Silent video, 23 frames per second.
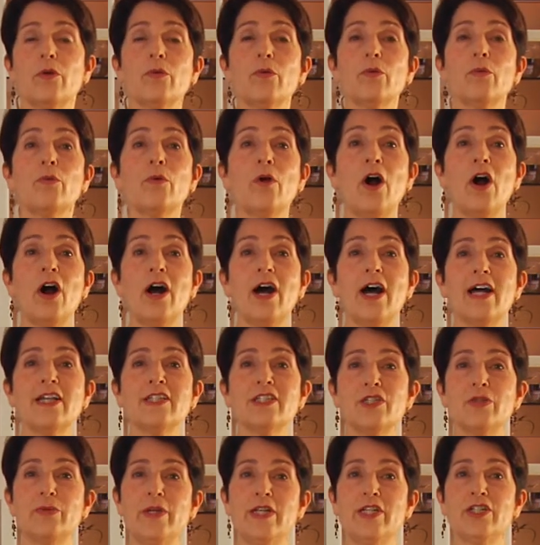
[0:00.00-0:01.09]
Raw
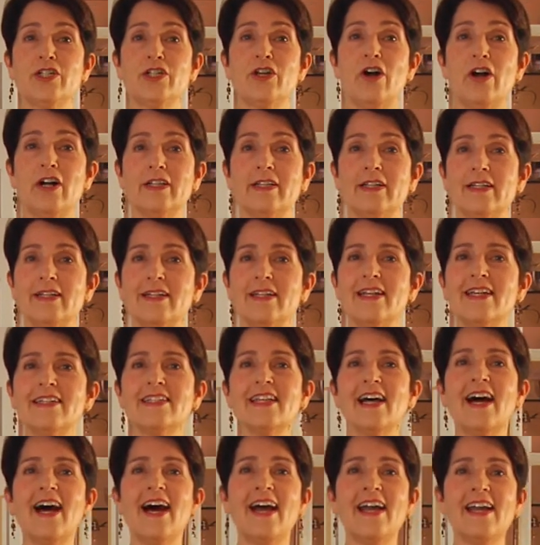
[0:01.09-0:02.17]
unsweetened chocolate is
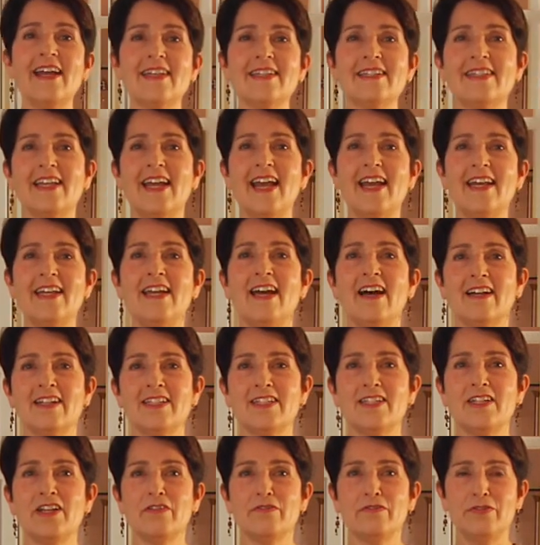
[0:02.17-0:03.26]
the highest
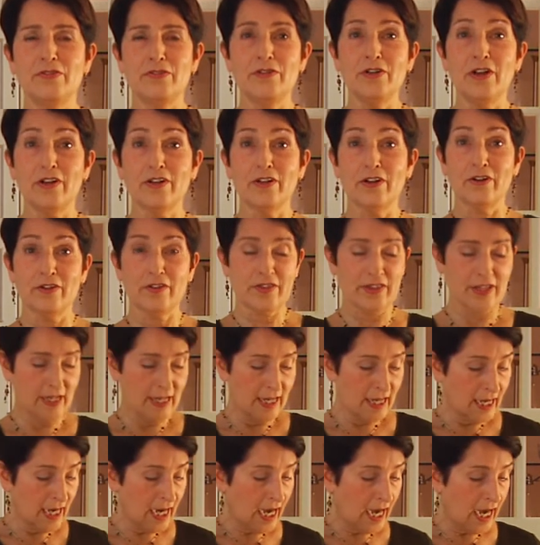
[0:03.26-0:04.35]
antioxidant food on earth,
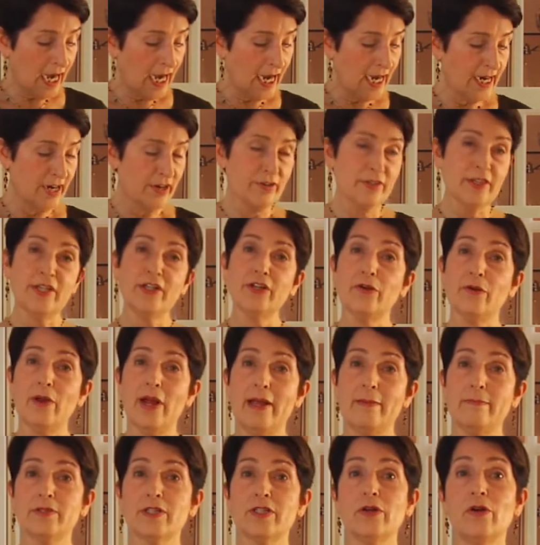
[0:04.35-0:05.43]
higher than
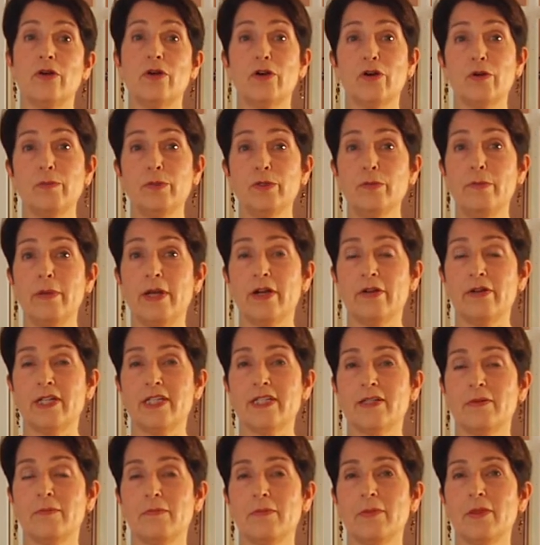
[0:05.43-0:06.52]
grapes or
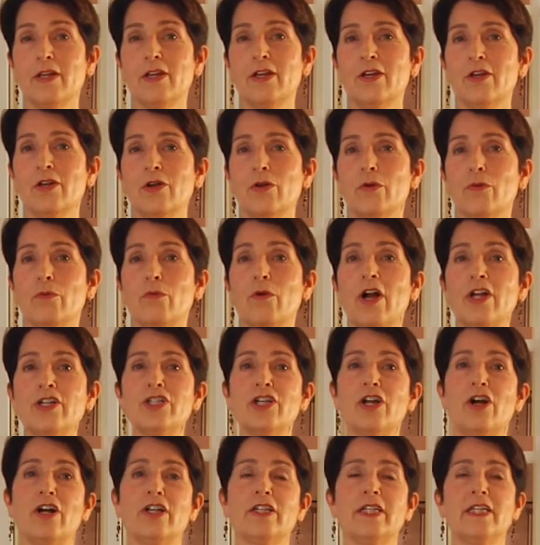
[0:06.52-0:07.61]
blueberries. Raw
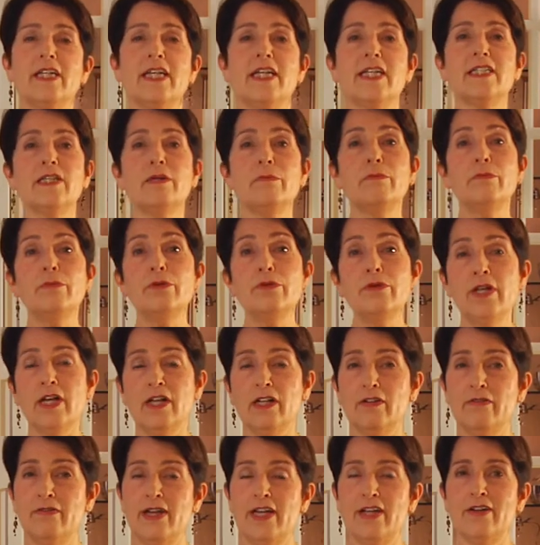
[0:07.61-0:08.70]
chocolate is a mood
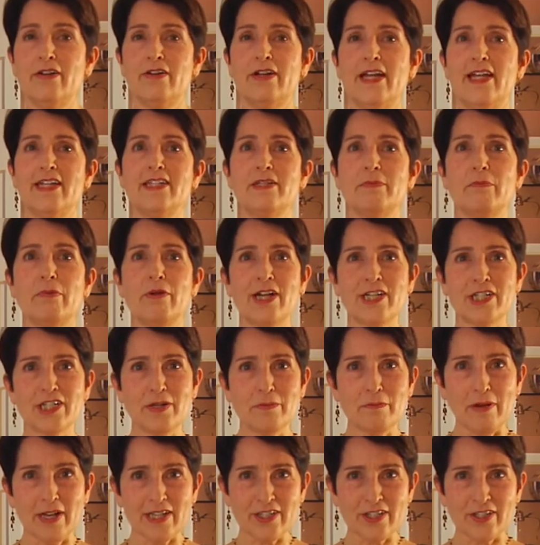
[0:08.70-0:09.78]
elevator and depression
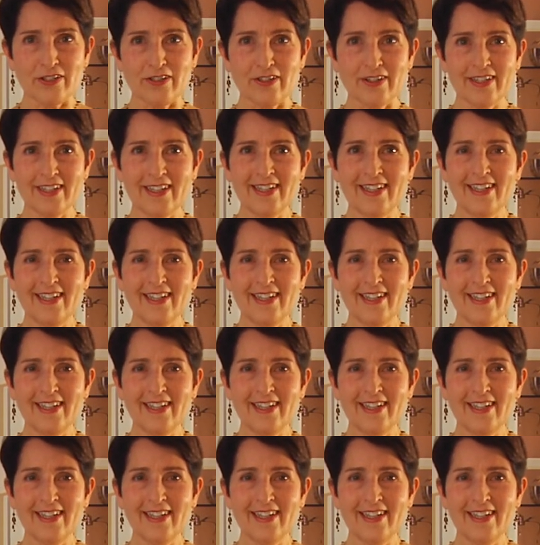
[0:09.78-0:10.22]
buster.